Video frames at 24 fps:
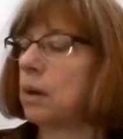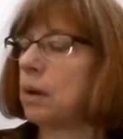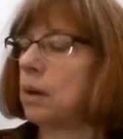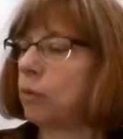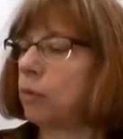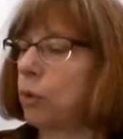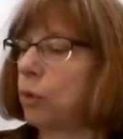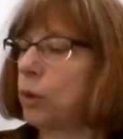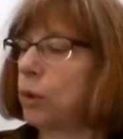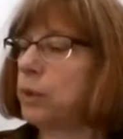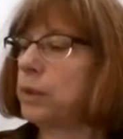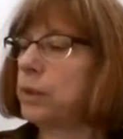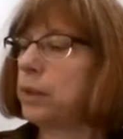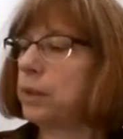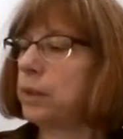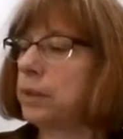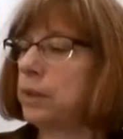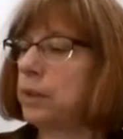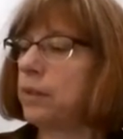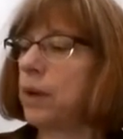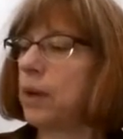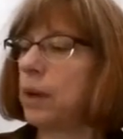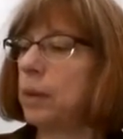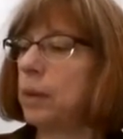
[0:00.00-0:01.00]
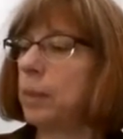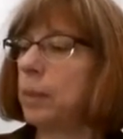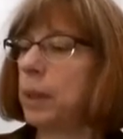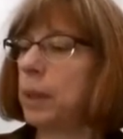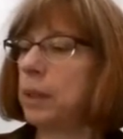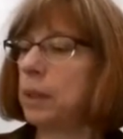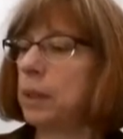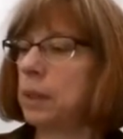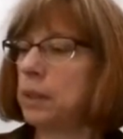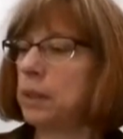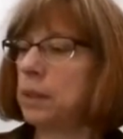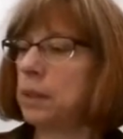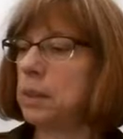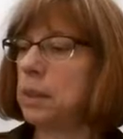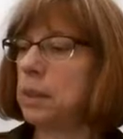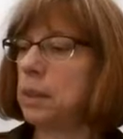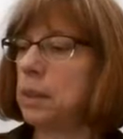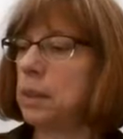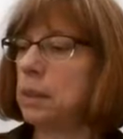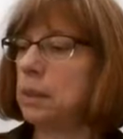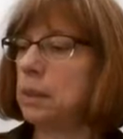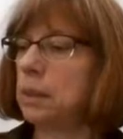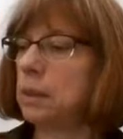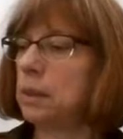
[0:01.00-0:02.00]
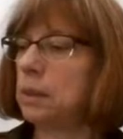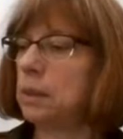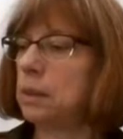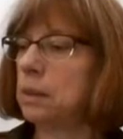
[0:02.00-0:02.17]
46 divided by 19.